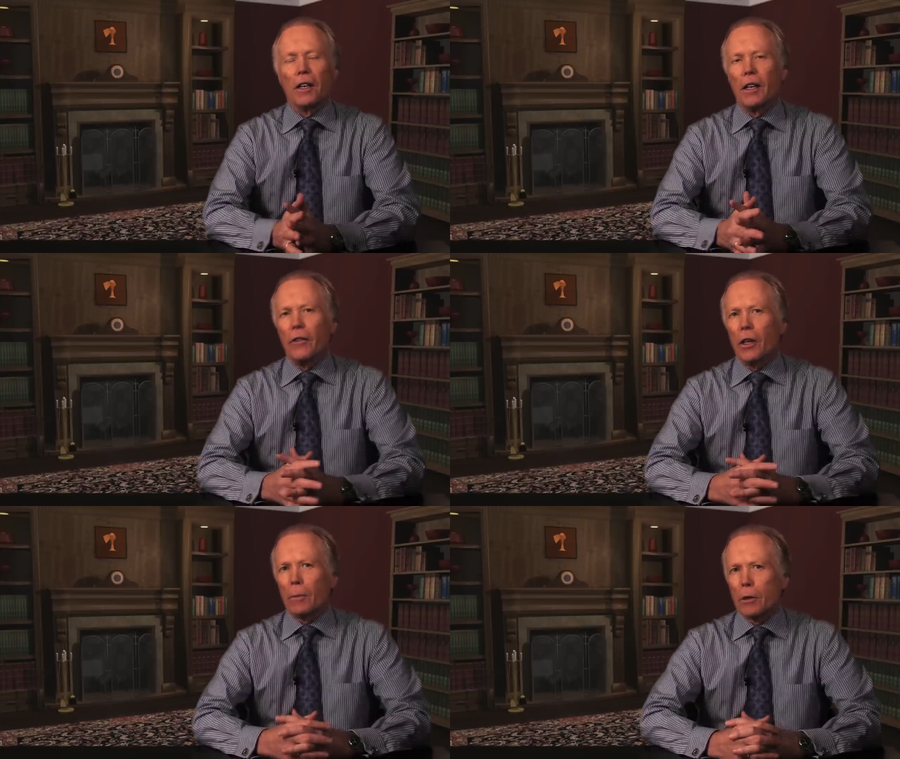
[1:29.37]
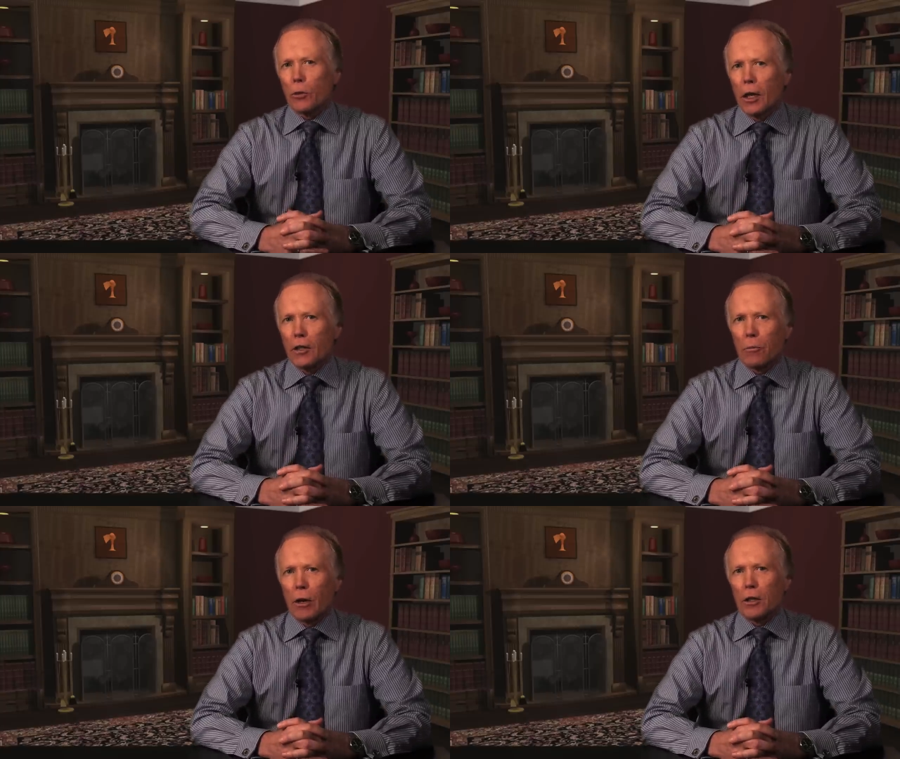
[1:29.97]
Giving a
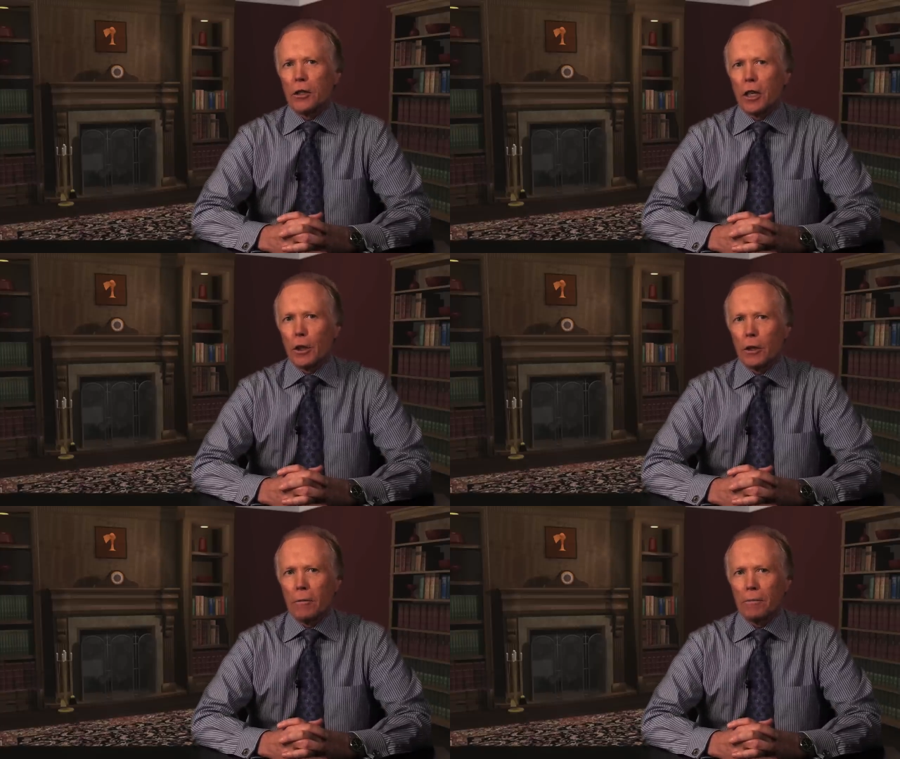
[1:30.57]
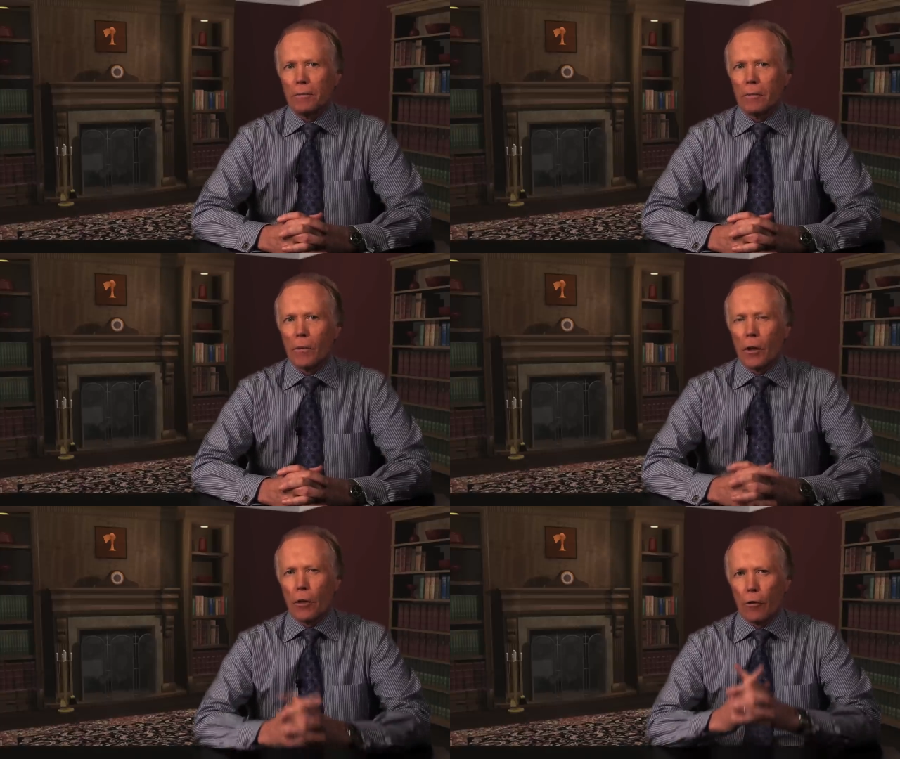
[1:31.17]
persuasive presentation,
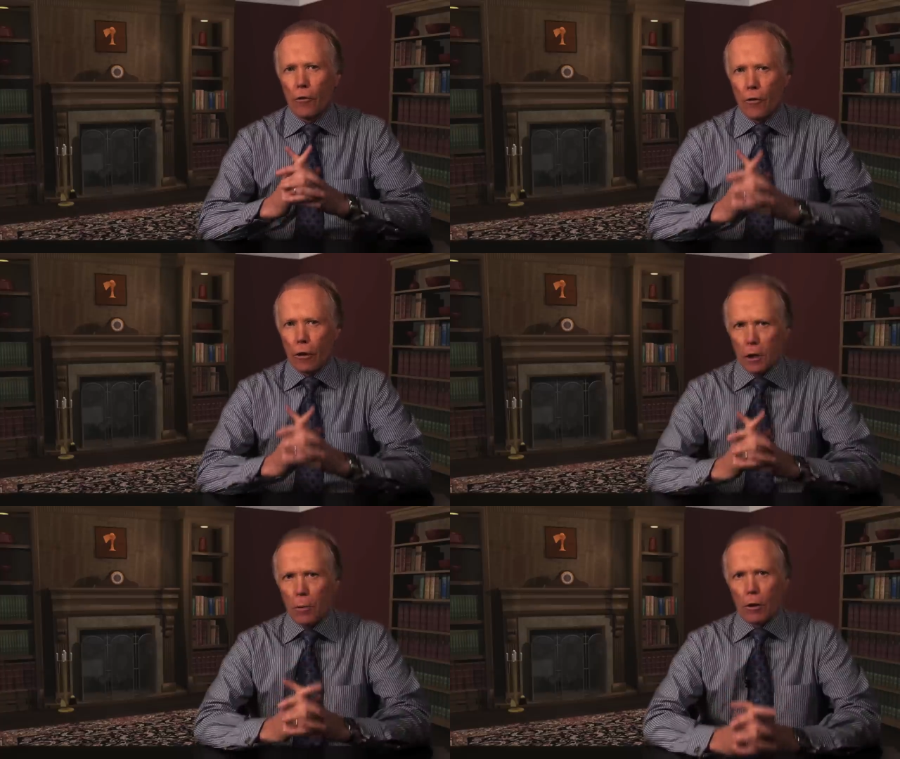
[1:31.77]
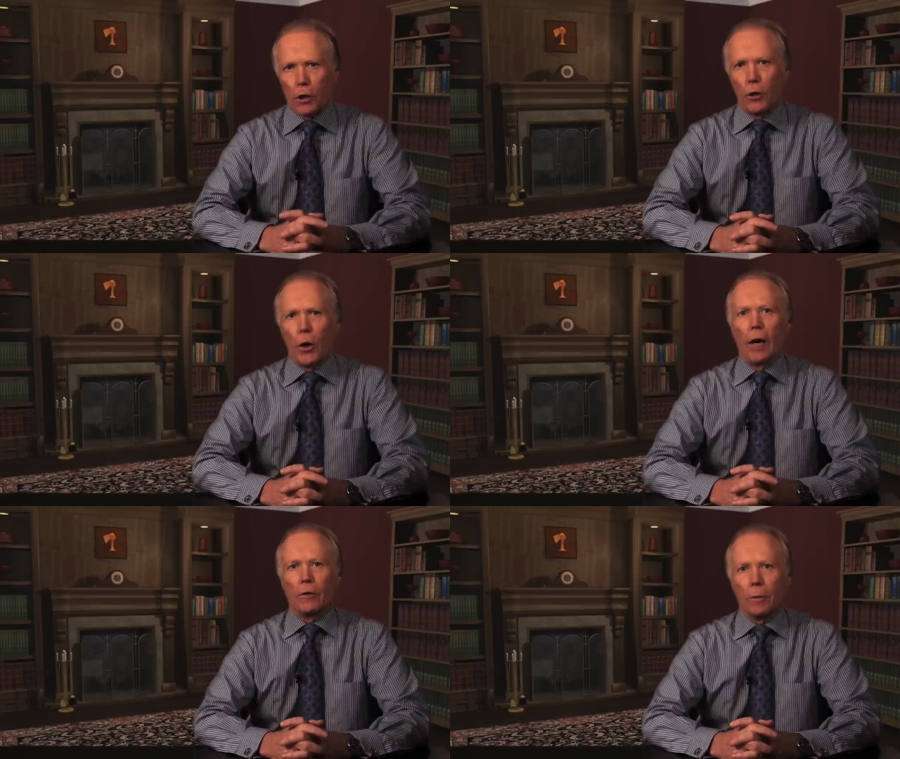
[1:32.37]
the first person you have